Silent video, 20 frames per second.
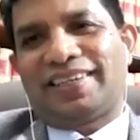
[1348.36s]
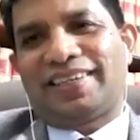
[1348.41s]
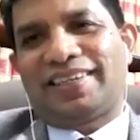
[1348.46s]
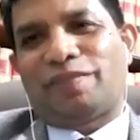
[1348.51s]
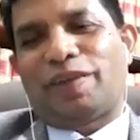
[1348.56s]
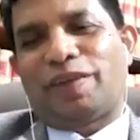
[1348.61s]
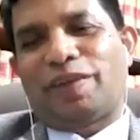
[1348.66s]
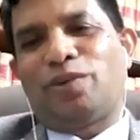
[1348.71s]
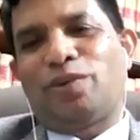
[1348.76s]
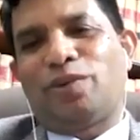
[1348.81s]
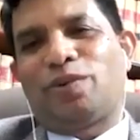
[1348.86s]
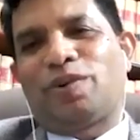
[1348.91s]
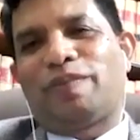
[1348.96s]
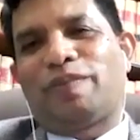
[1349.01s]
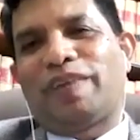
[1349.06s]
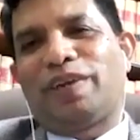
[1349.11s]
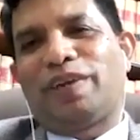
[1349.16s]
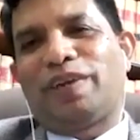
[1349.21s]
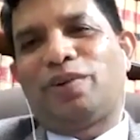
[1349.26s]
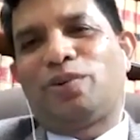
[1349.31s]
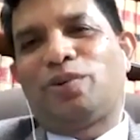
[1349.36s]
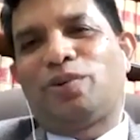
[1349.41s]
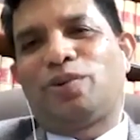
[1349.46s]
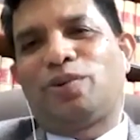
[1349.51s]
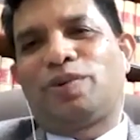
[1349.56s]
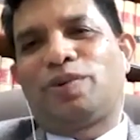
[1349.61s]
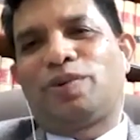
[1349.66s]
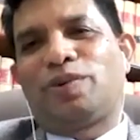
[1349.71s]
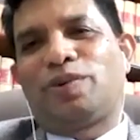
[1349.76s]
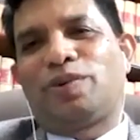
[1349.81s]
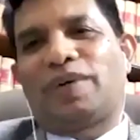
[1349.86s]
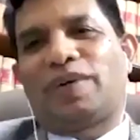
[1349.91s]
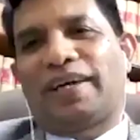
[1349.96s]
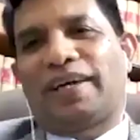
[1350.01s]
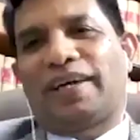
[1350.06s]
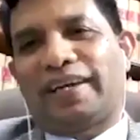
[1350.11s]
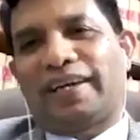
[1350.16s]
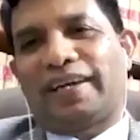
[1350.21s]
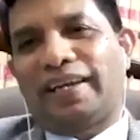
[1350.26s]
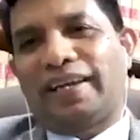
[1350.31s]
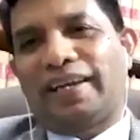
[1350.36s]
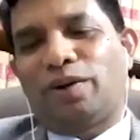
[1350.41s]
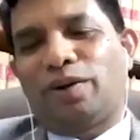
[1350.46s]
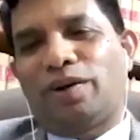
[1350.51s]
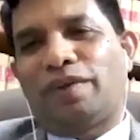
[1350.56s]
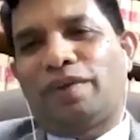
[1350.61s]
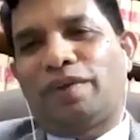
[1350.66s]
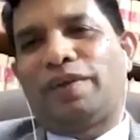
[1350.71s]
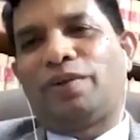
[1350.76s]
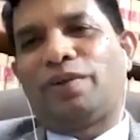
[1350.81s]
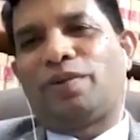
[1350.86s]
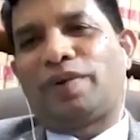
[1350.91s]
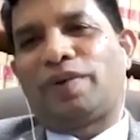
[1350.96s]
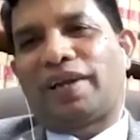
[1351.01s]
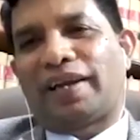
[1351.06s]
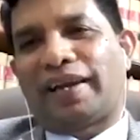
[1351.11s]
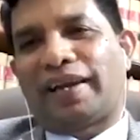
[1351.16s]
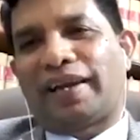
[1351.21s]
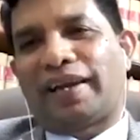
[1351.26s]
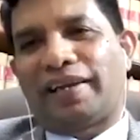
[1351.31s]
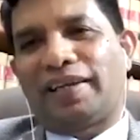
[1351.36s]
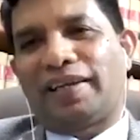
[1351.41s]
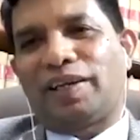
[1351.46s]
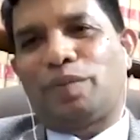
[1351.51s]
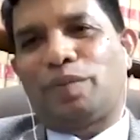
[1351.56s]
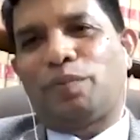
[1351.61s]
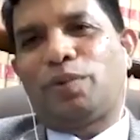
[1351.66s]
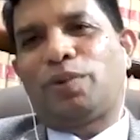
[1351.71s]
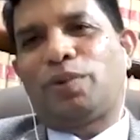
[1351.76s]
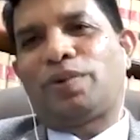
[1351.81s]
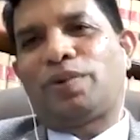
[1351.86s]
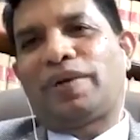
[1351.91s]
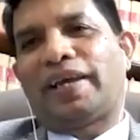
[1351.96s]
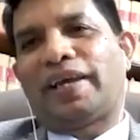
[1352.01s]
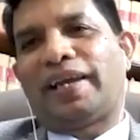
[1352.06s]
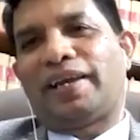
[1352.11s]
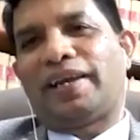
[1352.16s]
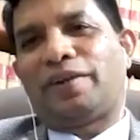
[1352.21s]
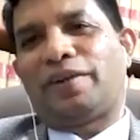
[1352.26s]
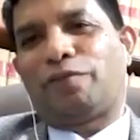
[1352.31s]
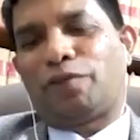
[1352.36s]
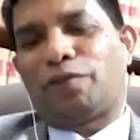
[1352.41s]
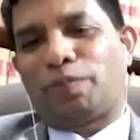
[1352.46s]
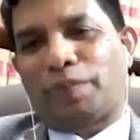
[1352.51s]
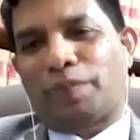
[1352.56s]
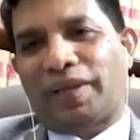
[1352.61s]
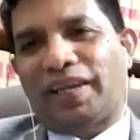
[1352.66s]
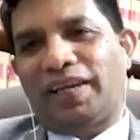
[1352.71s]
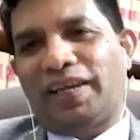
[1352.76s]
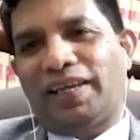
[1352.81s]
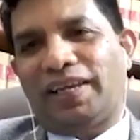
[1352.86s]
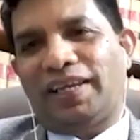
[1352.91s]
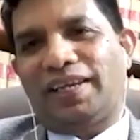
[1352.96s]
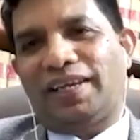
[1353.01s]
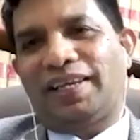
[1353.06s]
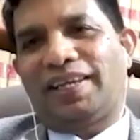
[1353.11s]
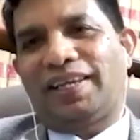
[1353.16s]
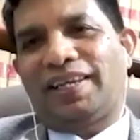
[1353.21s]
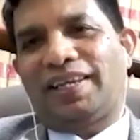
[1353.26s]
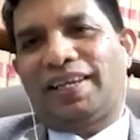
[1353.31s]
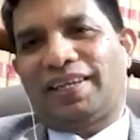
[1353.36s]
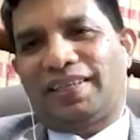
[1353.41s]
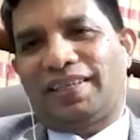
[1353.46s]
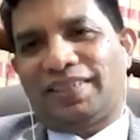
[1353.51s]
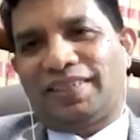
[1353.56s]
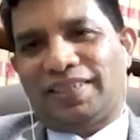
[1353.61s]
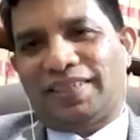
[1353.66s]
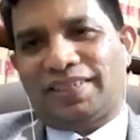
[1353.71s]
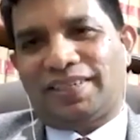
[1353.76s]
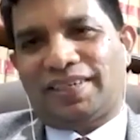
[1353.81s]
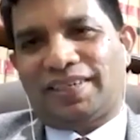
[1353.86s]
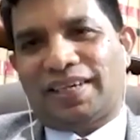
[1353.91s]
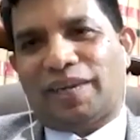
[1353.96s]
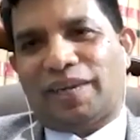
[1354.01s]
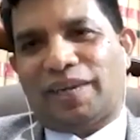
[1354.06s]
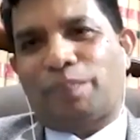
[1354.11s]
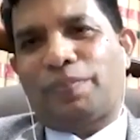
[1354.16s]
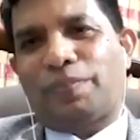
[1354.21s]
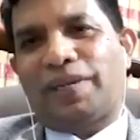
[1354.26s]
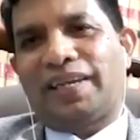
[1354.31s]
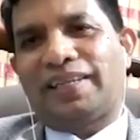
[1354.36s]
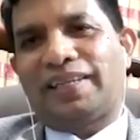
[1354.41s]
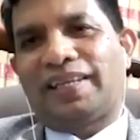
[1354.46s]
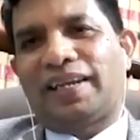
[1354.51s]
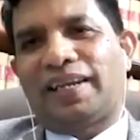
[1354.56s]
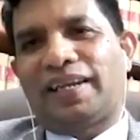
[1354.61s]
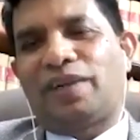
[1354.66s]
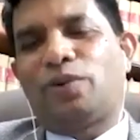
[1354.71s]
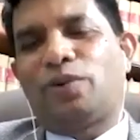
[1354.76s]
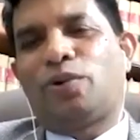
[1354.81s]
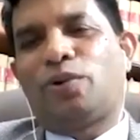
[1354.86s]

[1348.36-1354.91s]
When you do a reading, or when you're writing a book, and if you're painting, just complete that.